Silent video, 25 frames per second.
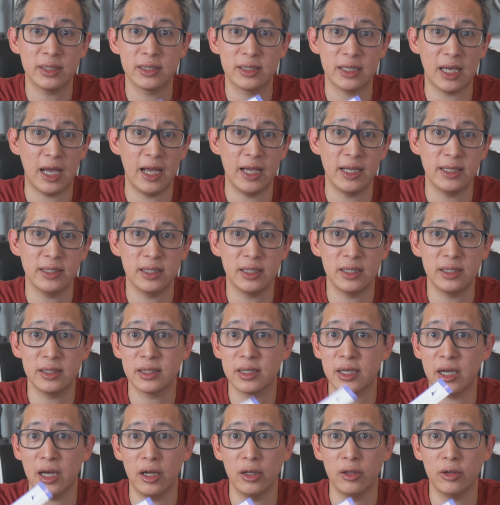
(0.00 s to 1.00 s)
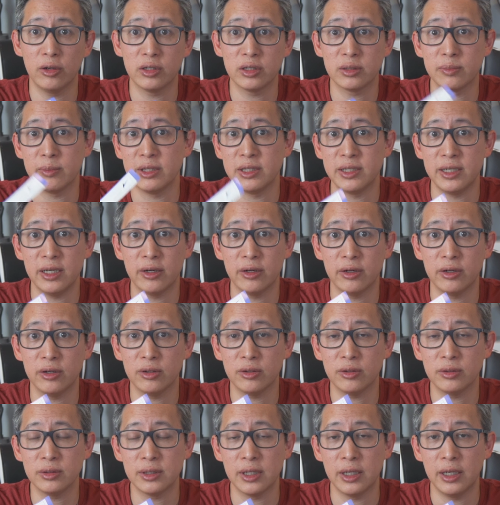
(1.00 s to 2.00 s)
sizes, colors,
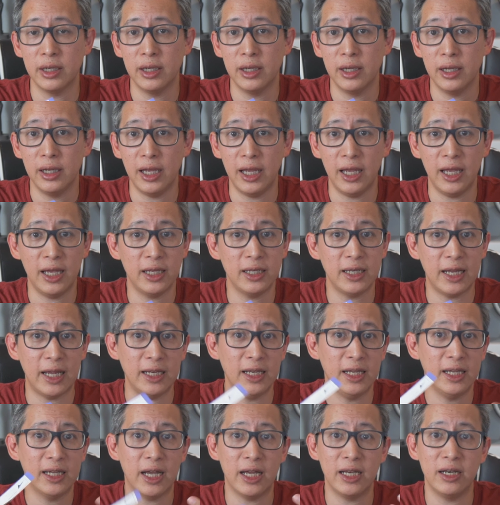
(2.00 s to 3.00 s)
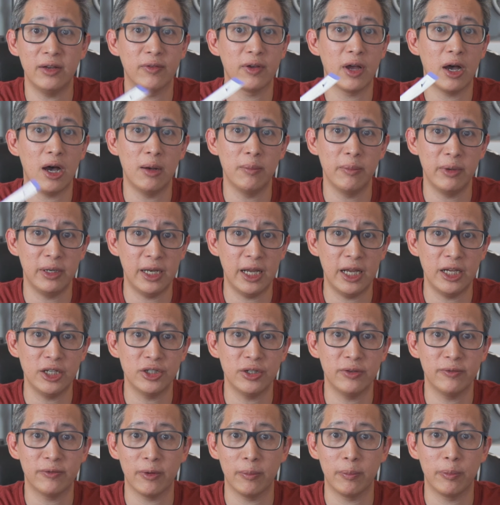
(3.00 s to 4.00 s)
materials, and any kind of
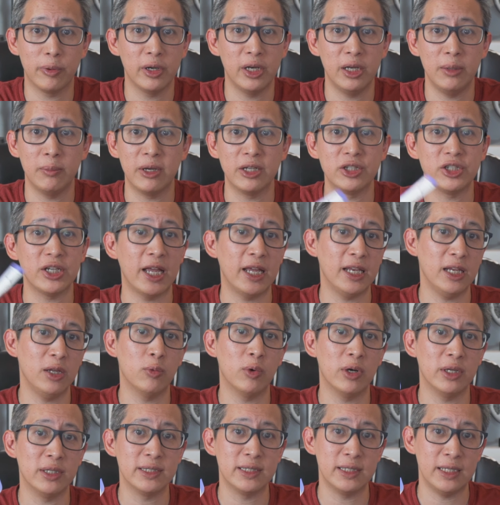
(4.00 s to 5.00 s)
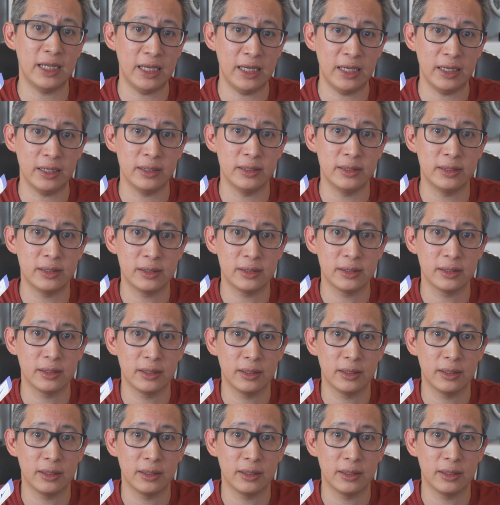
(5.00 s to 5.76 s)
combination for pretty much anyone's needs.